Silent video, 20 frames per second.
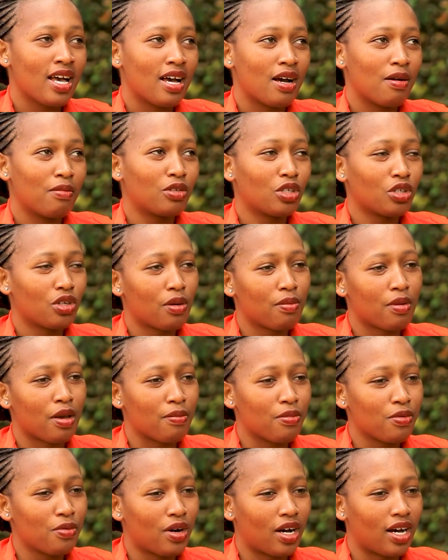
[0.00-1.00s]
Mtoto
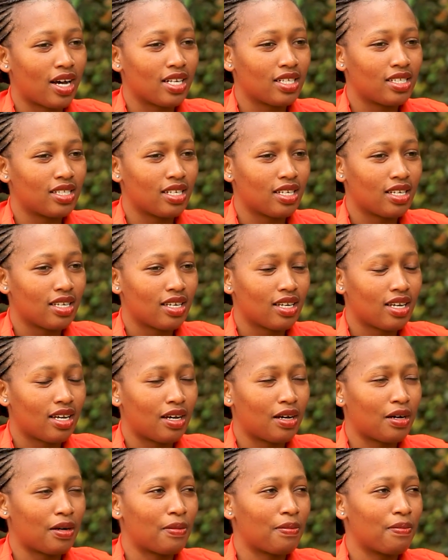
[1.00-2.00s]
ameambiwa aje,
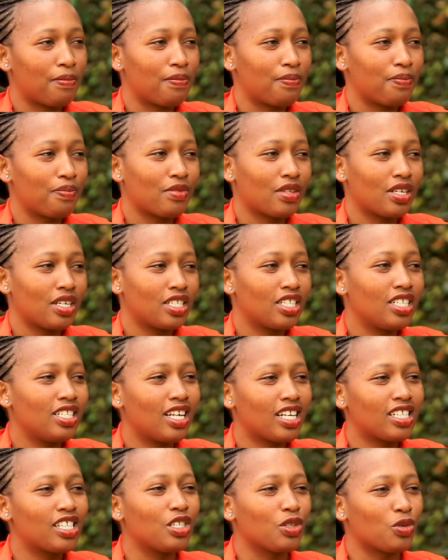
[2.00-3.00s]
she
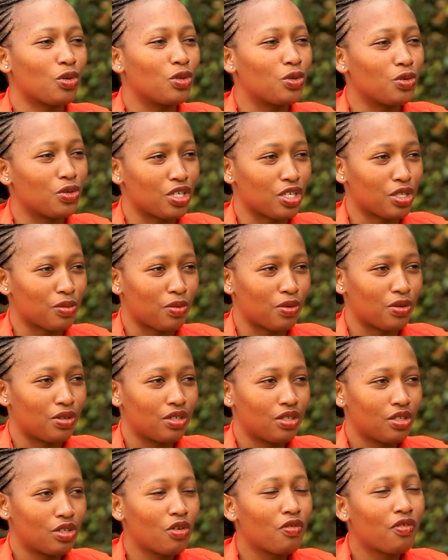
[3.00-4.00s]
doesn't want to respond.
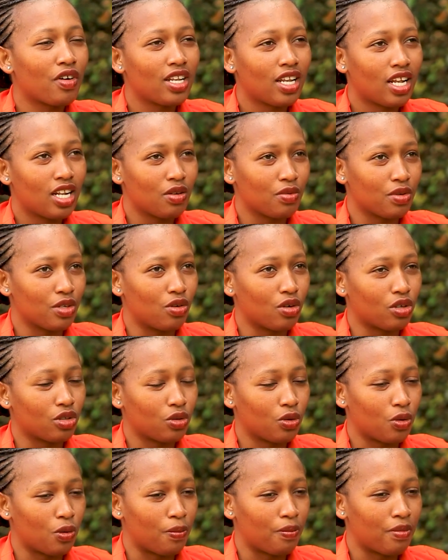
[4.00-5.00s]
So finally we got
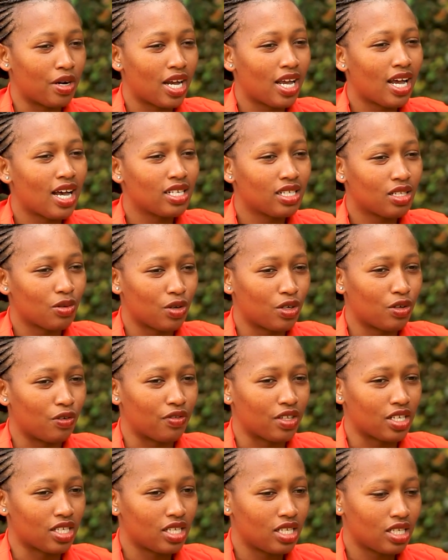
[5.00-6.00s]
home. I asked one of
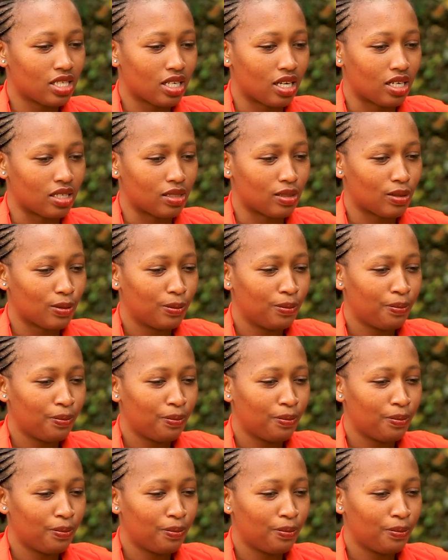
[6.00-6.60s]
the sisters.